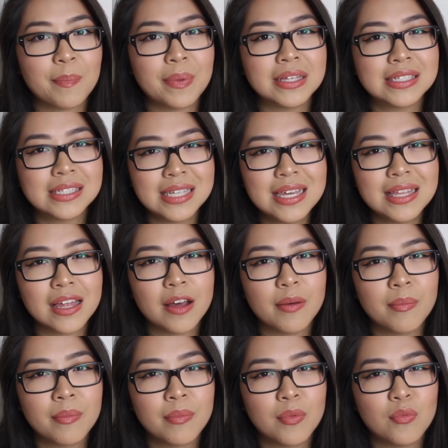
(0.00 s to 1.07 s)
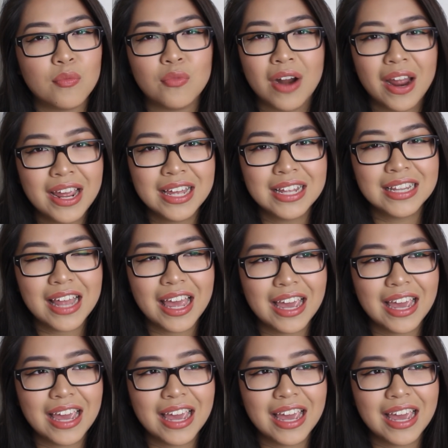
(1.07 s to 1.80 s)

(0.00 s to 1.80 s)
up and see them, right?